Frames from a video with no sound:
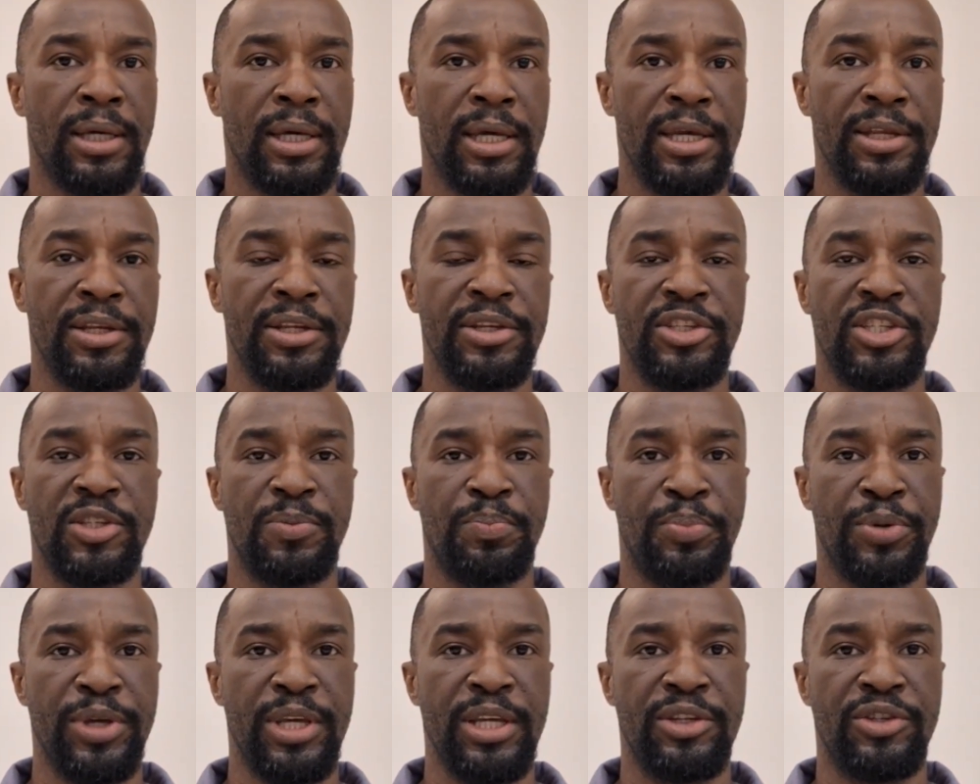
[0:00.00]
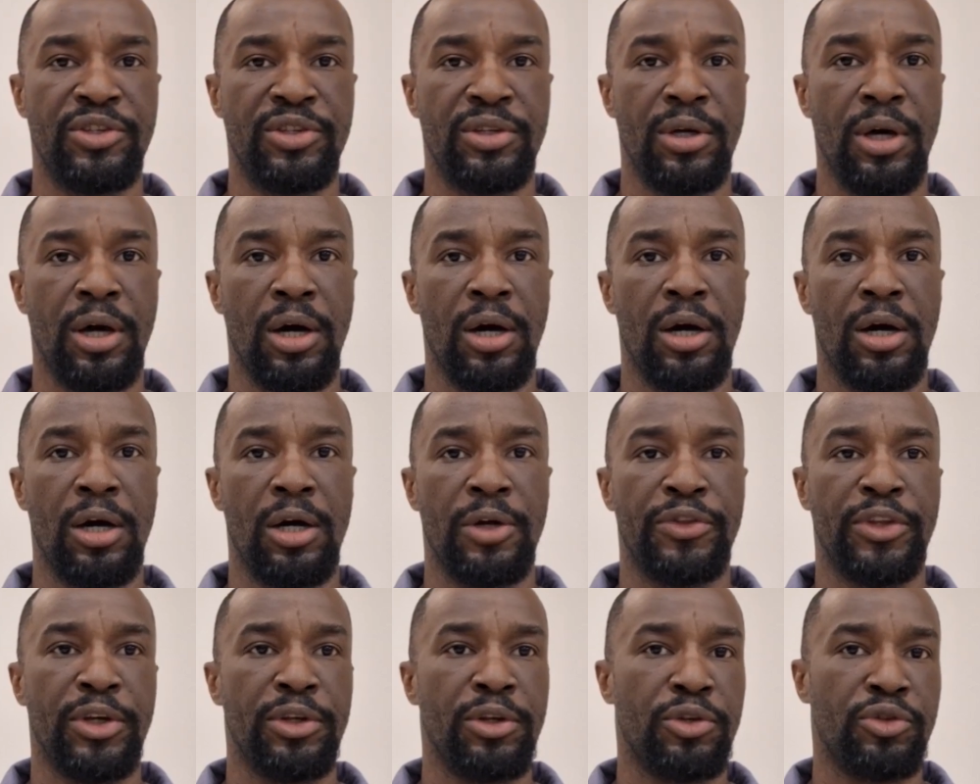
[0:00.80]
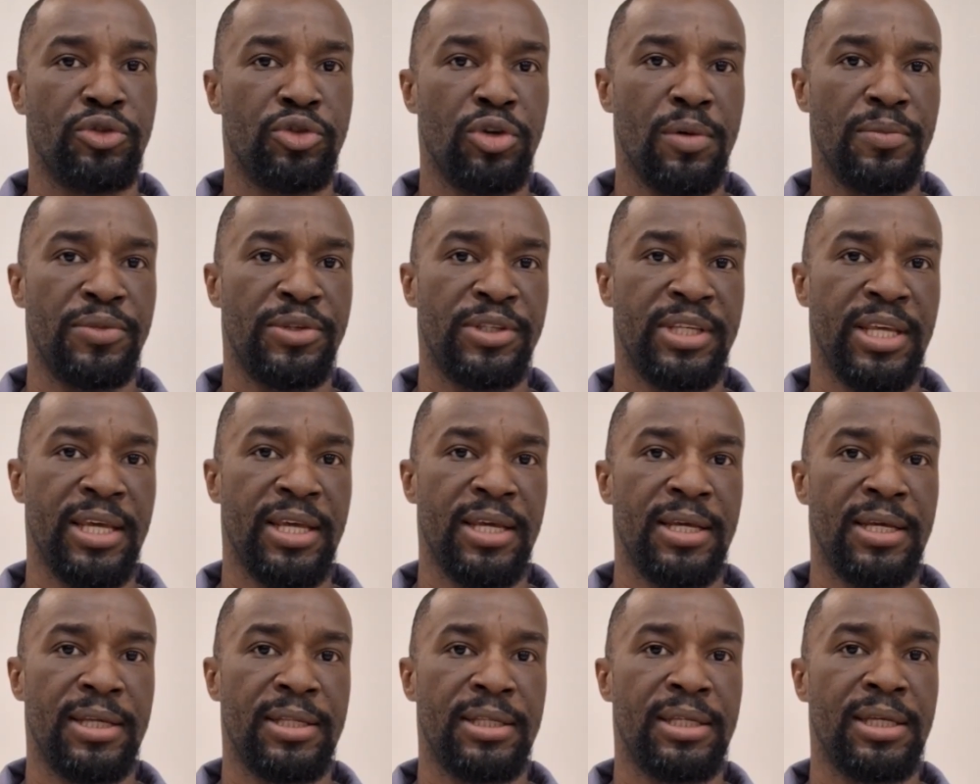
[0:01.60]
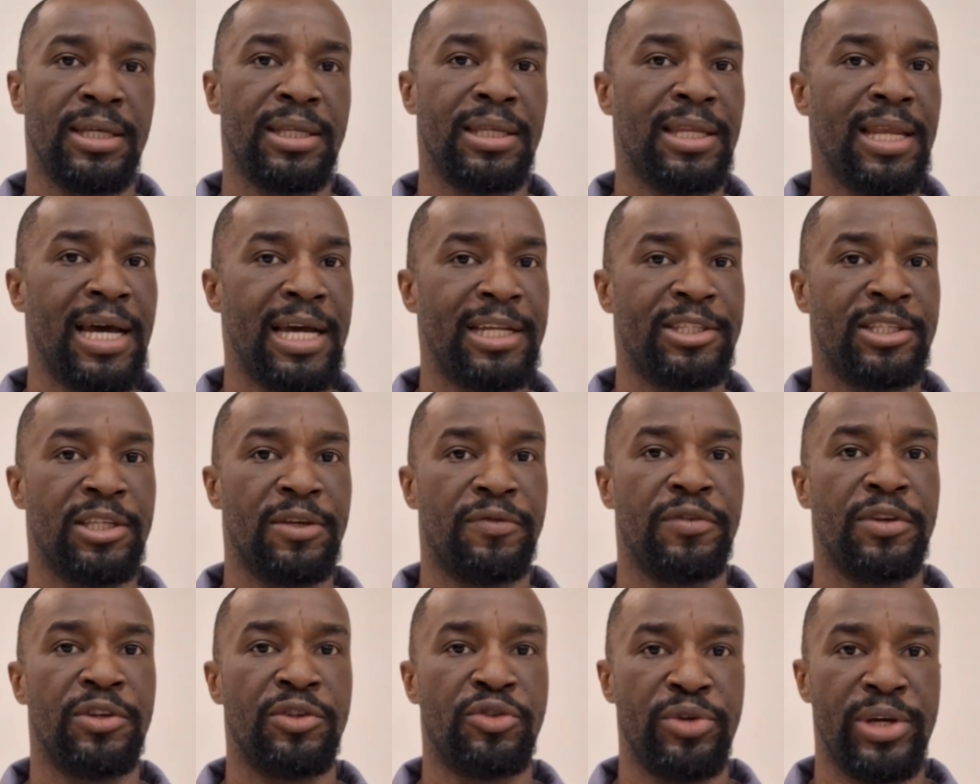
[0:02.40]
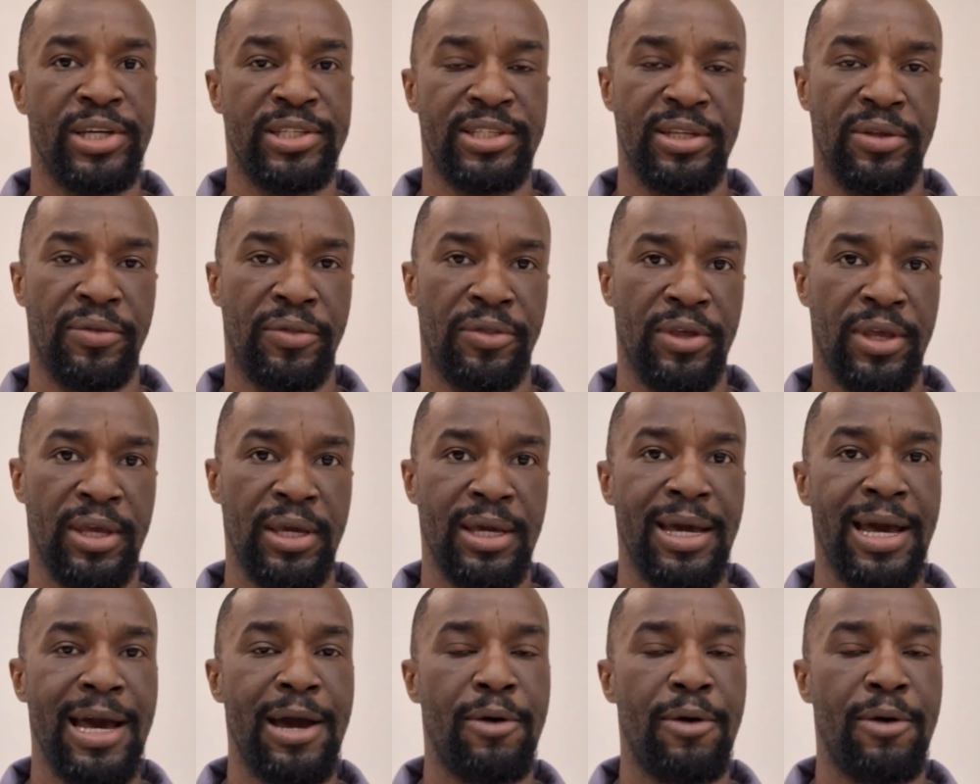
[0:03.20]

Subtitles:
In the speech, Donald Trump said lots of interesting things.